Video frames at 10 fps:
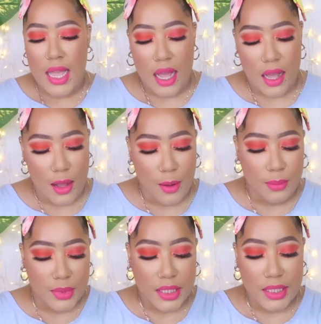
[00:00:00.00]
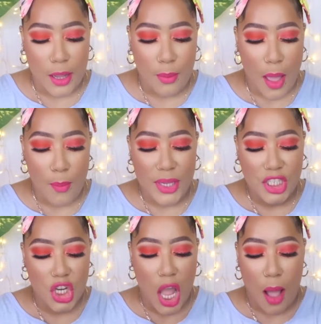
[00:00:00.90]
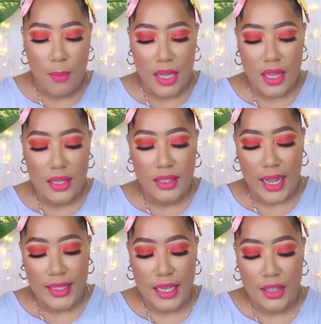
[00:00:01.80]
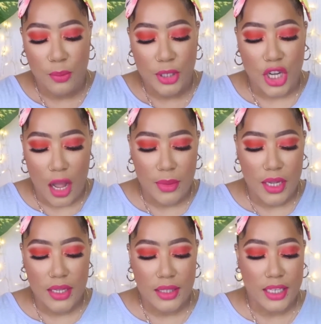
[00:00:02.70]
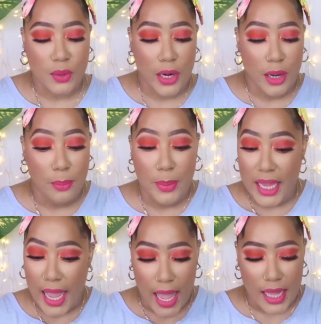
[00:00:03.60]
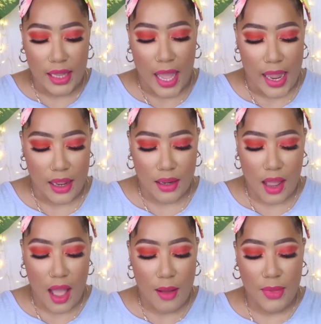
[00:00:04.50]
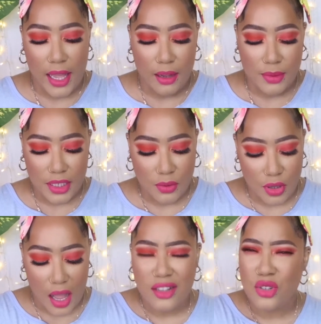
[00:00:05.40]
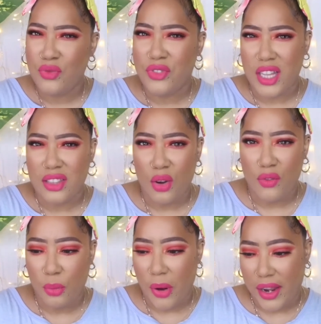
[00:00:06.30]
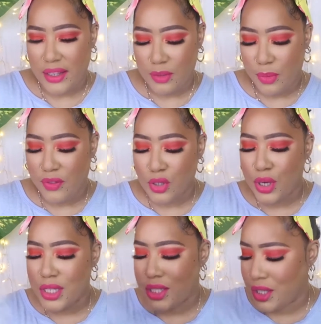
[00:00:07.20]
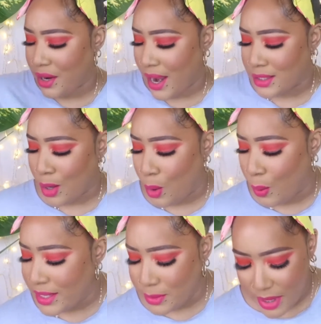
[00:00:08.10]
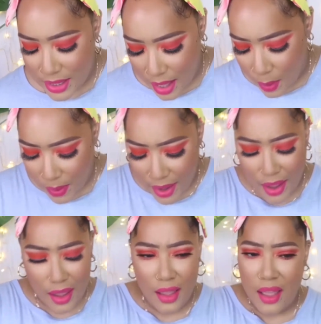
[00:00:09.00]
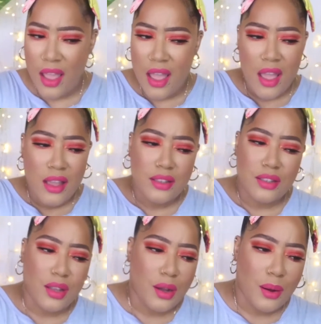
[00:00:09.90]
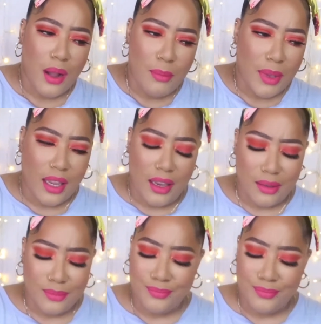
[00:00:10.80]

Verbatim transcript: um some pajamas like i said their pajamas is where it be at like i'm like obsessed with it. i do feel like the overpriced but victoria's secret has always been that way so i mean